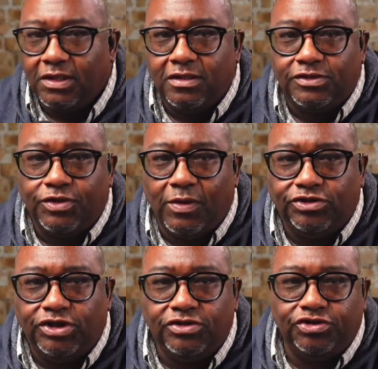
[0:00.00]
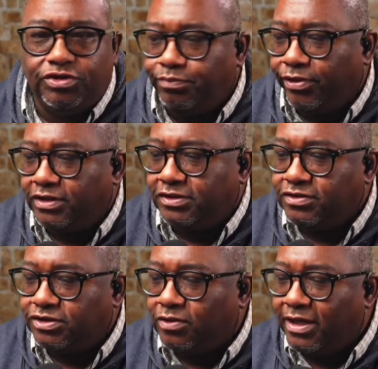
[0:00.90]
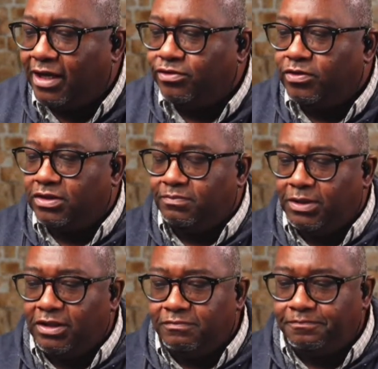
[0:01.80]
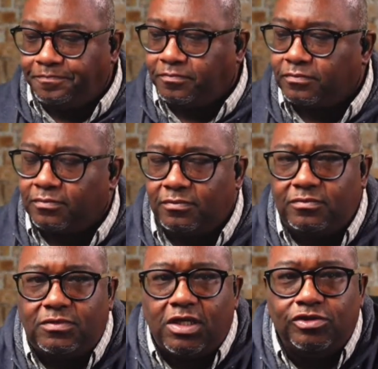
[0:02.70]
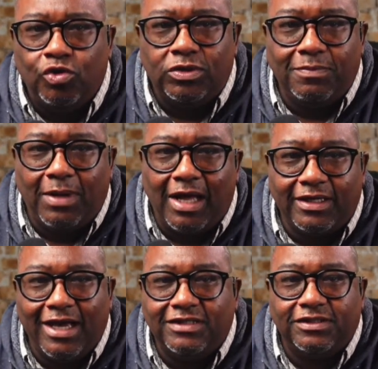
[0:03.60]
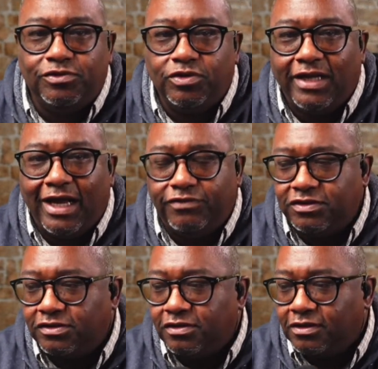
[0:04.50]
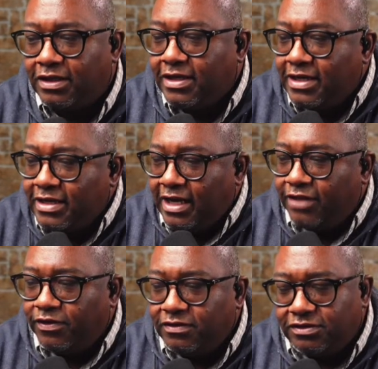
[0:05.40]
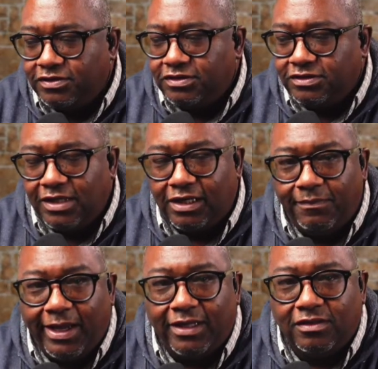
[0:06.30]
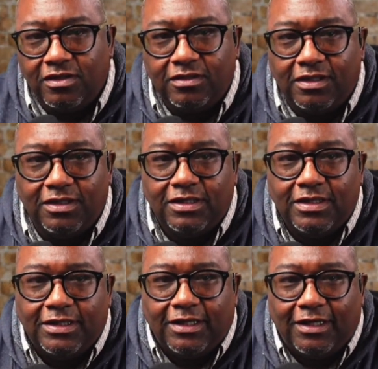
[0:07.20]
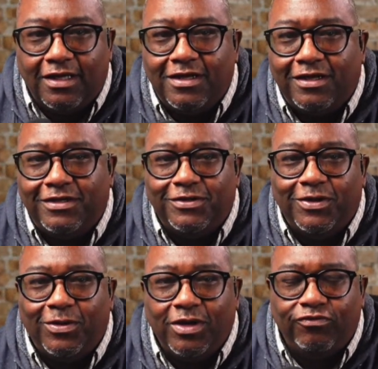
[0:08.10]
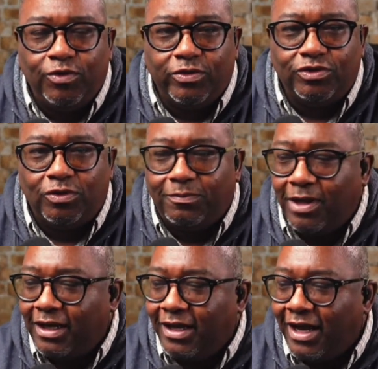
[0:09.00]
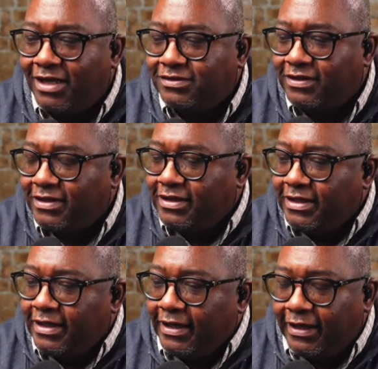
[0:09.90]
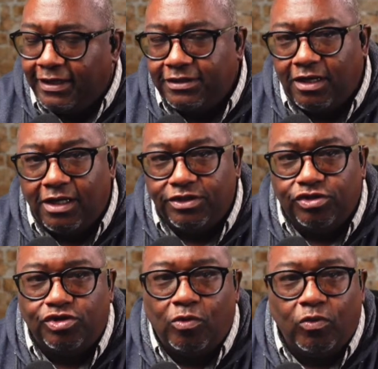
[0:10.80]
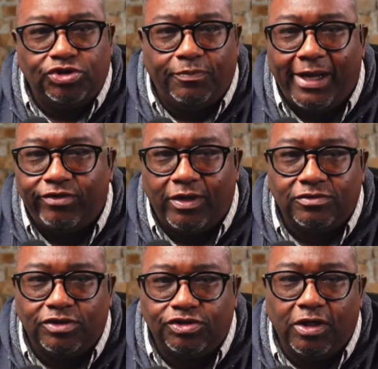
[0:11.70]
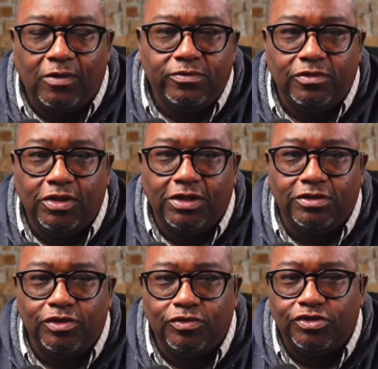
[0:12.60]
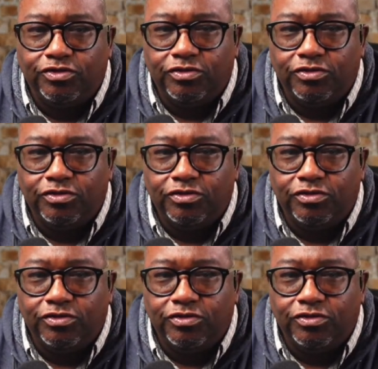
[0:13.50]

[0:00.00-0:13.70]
So I changed it to bricks. And so now you could be doing a podcast and you could have this look. I think this is not a bad look. If you were doing a podcast and you don't want your background to show, you can use